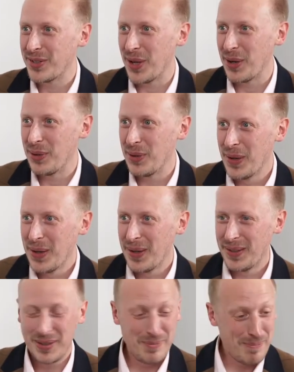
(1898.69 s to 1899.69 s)
So
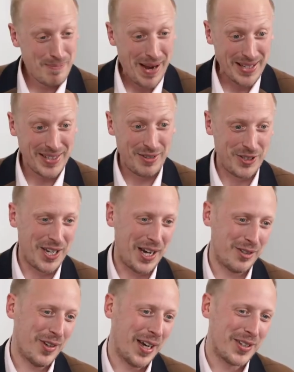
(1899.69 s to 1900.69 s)
massive
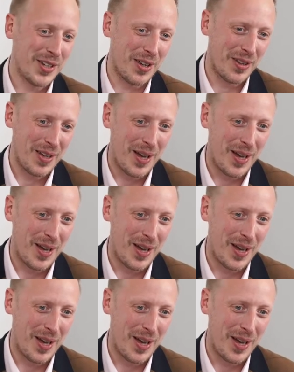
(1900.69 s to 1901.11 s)
attack vector.